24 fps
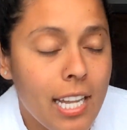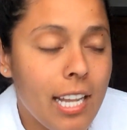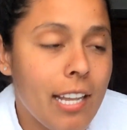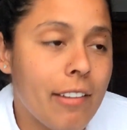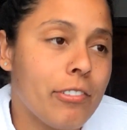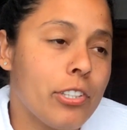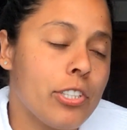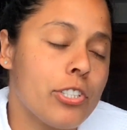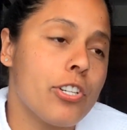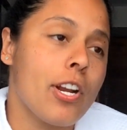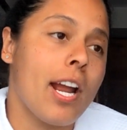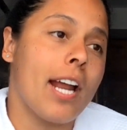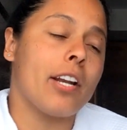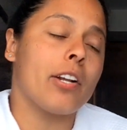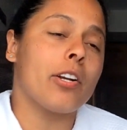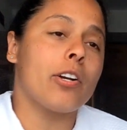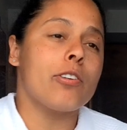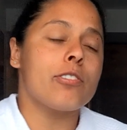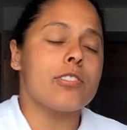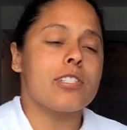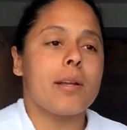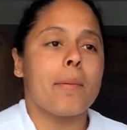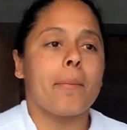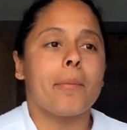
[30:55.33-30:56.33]
if you're trying to
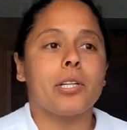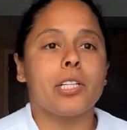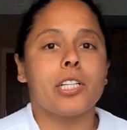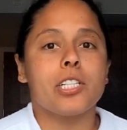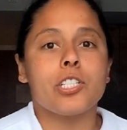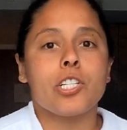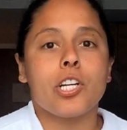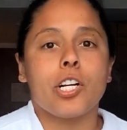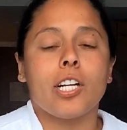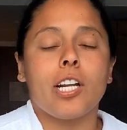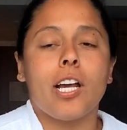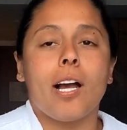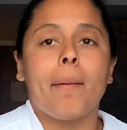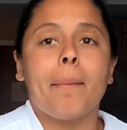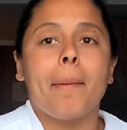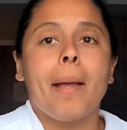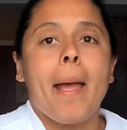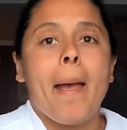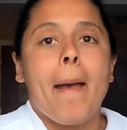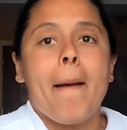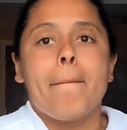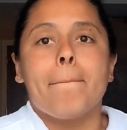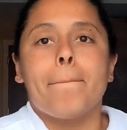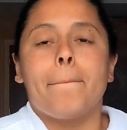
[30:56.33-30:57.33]
go somewhere to turn up.
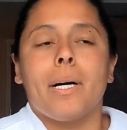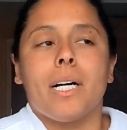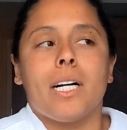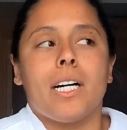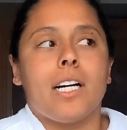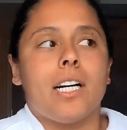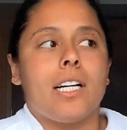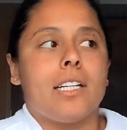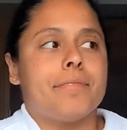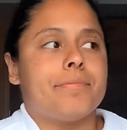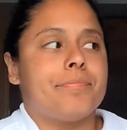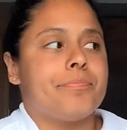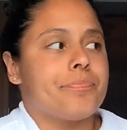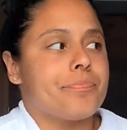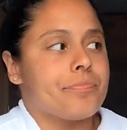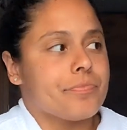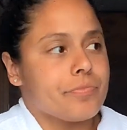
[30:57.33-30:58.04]
But